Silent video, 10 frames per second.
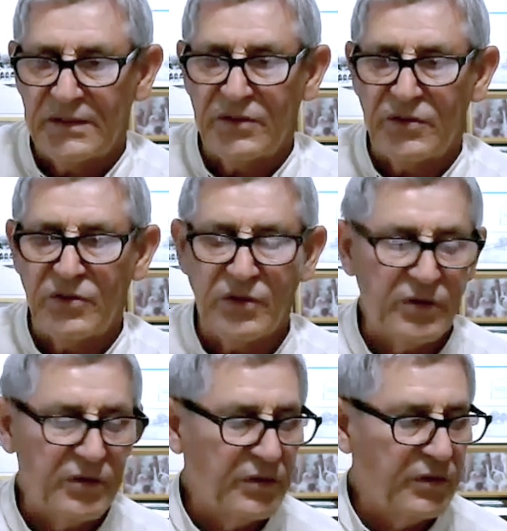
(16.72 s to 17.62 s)
you,
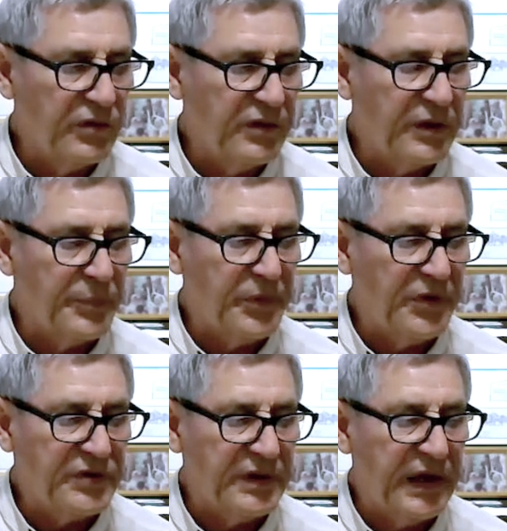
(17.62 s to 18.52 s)
you, you can
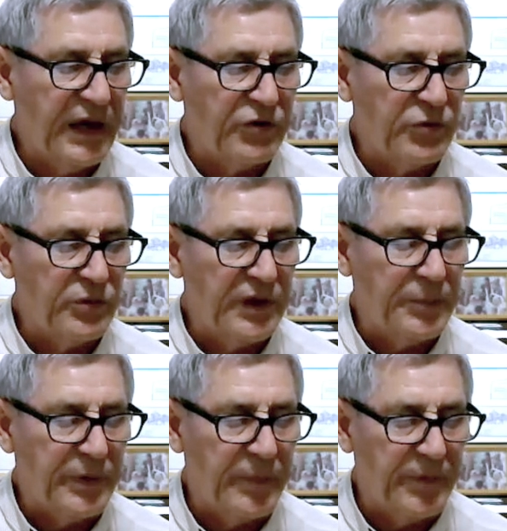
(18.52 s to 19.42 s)
appreciate how
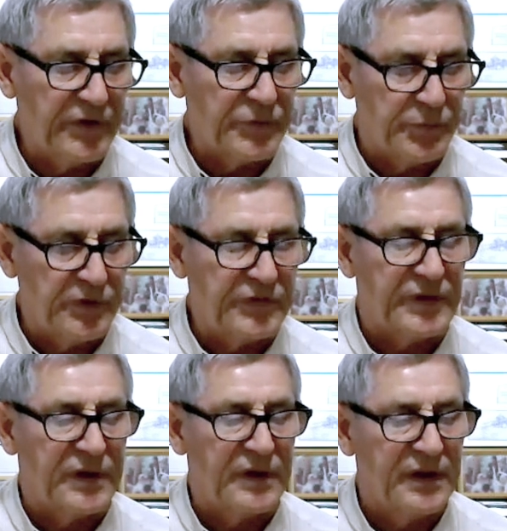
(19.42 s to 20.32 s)
unique Prabhupada's books
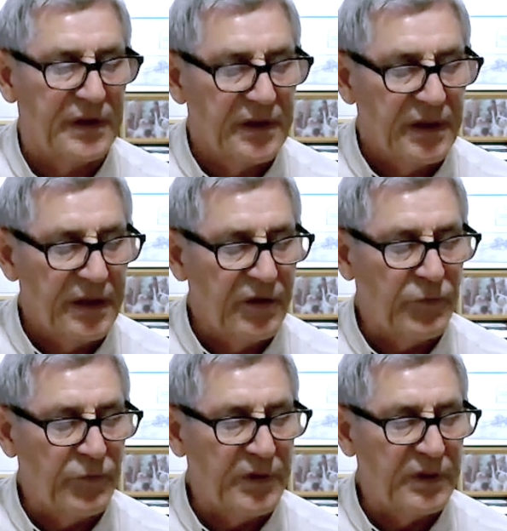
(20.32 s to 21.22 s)
are if
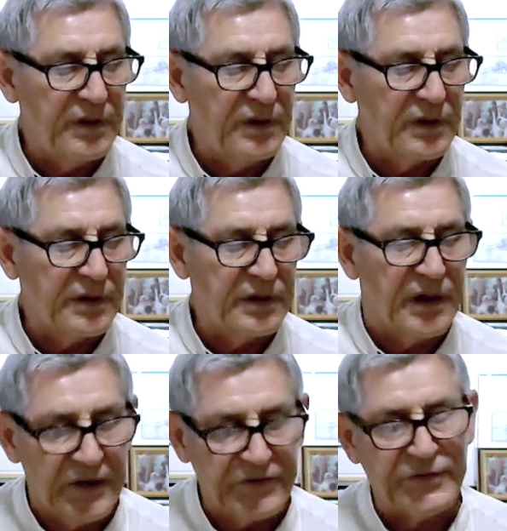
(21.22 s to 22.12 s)
we uh,
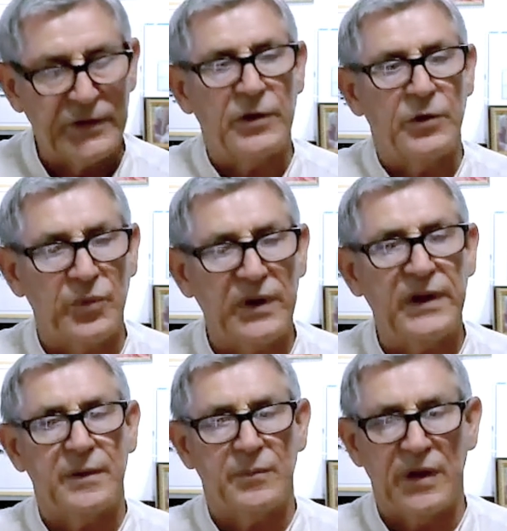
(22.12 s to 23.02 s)
constantly
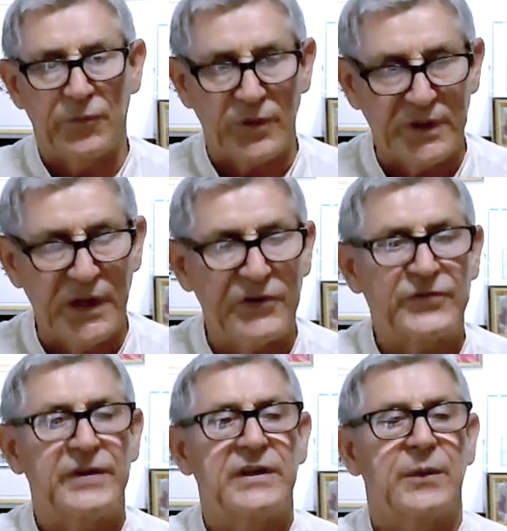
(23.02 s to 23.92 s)
read them, if we're
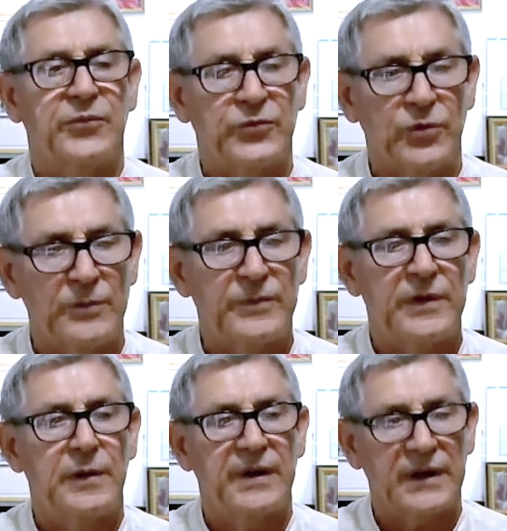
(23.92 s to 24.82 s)
constantly absorbed
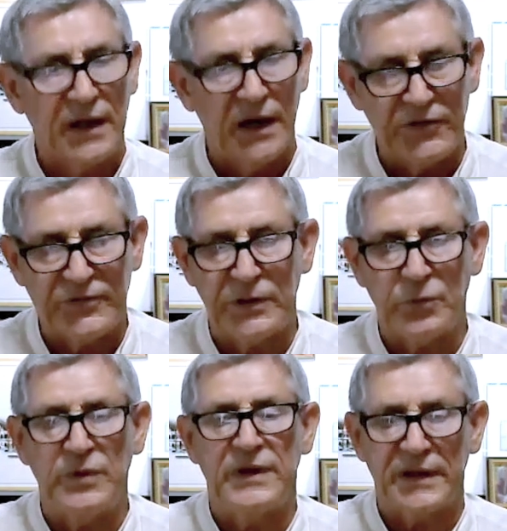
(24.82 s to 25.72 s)
in them and constantly
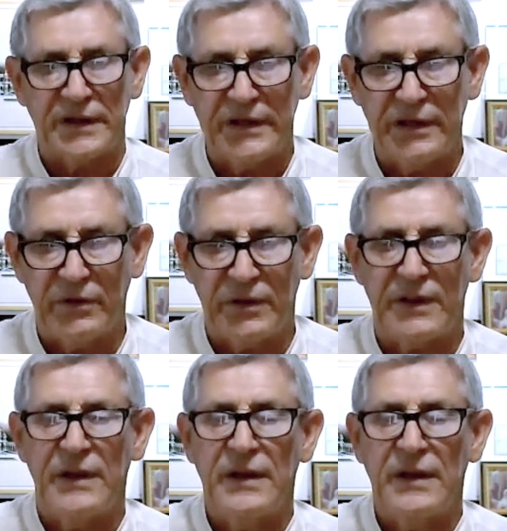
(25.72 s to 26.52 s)
reading and hearing,